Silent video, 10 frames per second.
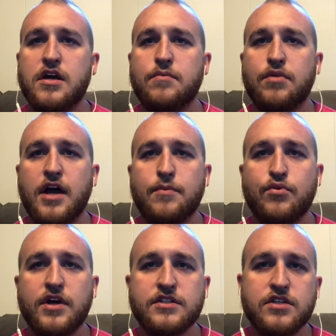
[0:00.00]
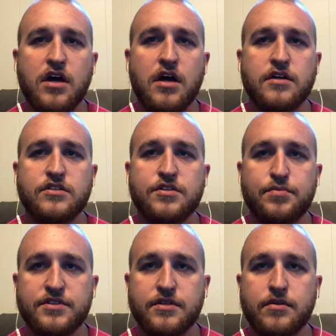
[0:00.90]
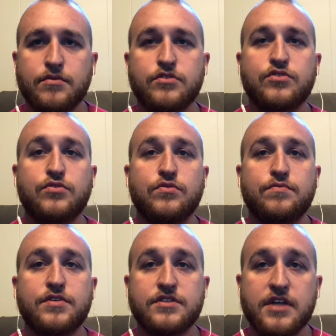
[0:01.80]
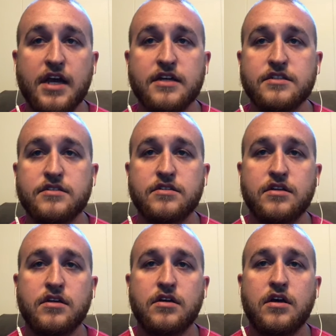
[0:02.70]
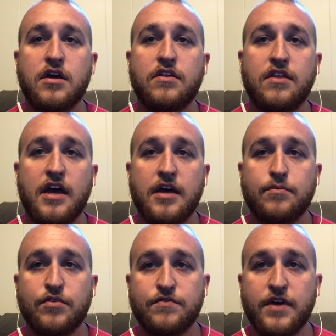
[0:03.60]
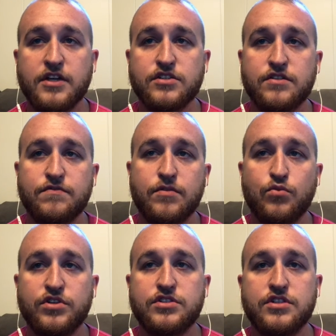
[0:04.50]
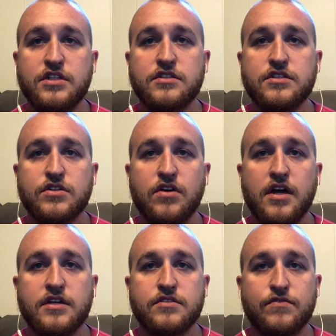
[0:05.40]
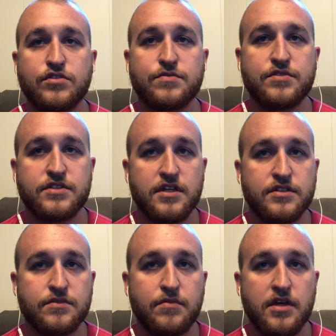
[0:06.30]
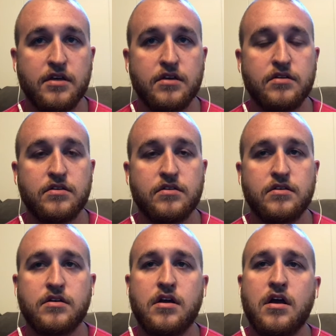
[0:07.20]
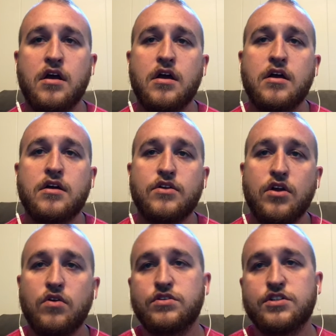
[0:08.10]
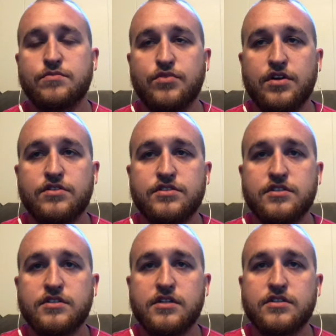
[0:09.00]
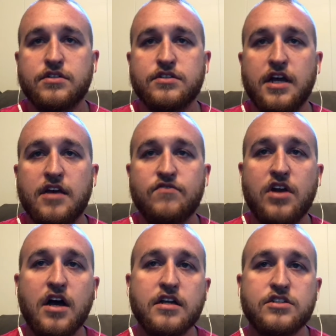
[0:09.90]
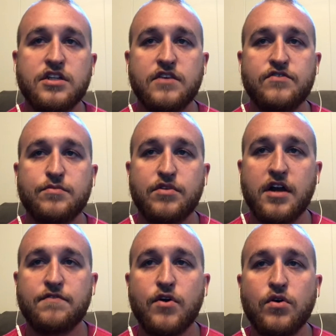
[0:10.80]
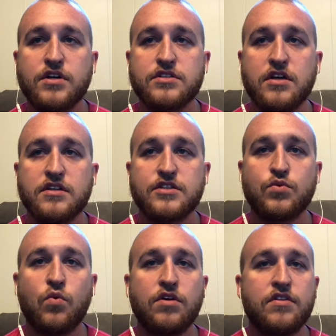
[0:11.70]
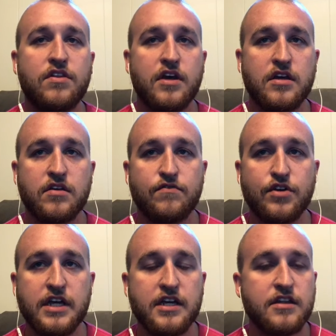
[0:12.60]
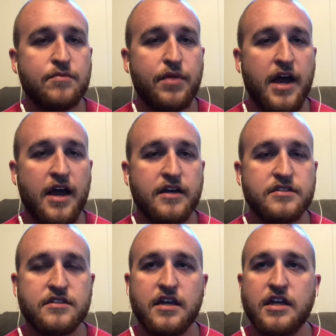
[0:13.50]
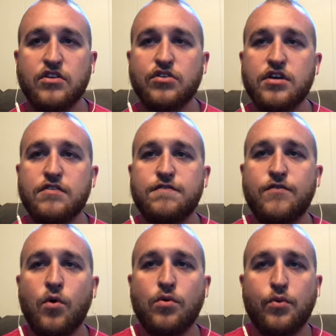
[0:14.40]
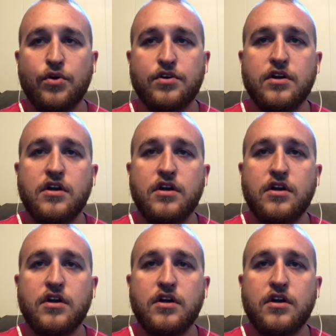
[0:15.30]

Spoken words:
but I press on to possess that perfection from which Jesus Christ first possessed me. No, dear brothers and sisters, I have not achieved it, but I focus on this one thing, forgetting the past and looking forward